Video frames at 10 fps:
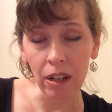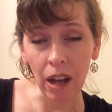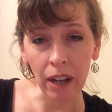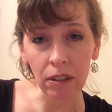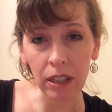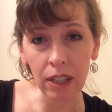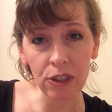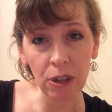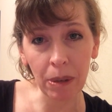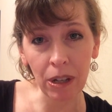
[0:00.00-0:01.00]
Not only has
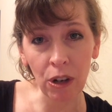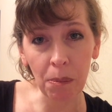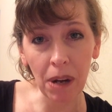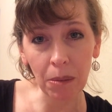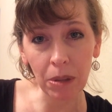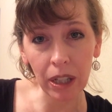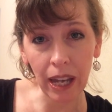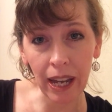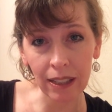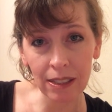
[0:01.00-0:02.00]
there been no public
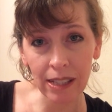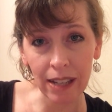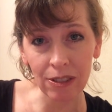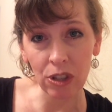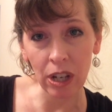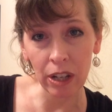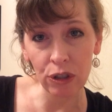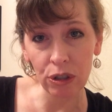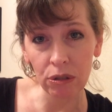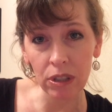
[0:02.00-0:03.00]
access
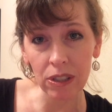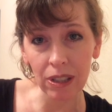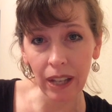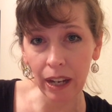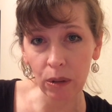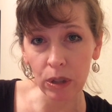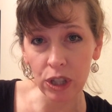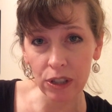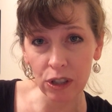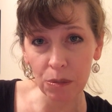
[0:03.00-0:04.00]
to this language
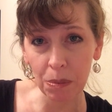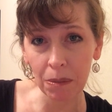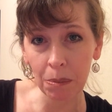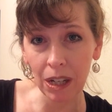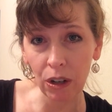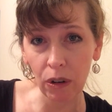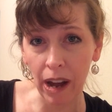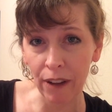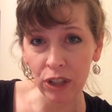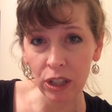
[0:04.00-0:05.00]
as it's been being
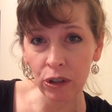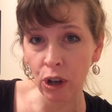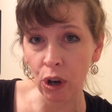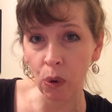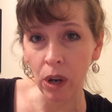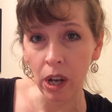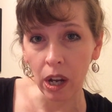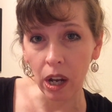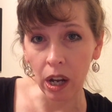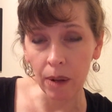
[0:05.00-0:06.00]
crafted, no
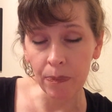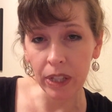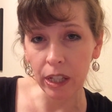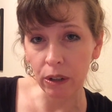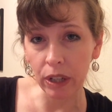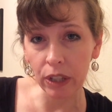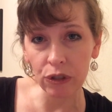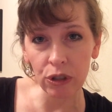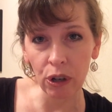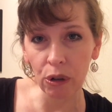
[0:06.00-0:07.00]

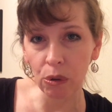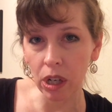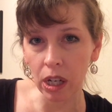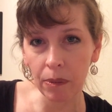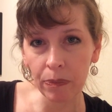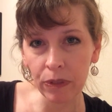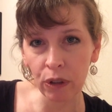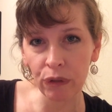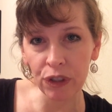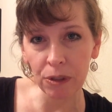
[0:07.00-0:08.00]
hearings, no
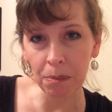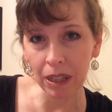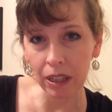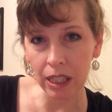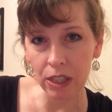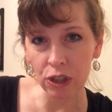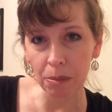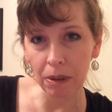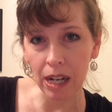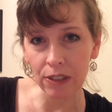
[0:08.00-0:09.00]
visibility into the
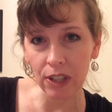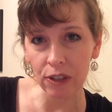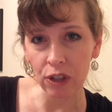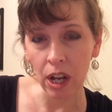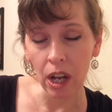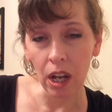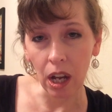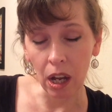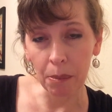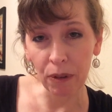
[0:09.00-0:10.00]
process,
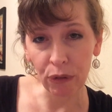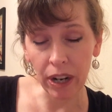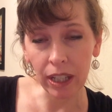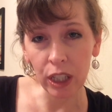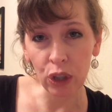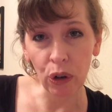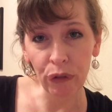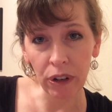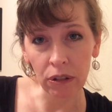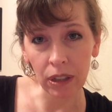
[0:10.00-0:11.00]
but frankly, your
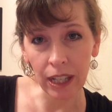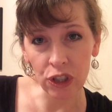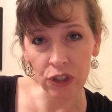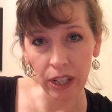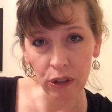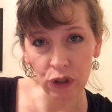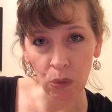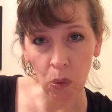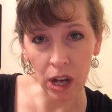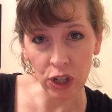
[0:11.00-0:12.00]
federal legislators
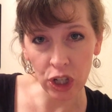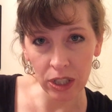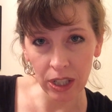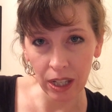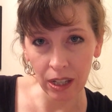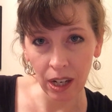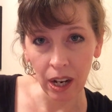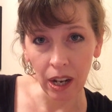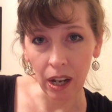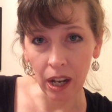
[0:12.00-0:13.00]
in Washington
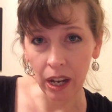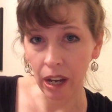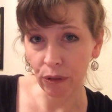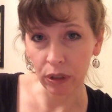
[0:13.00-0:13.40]
have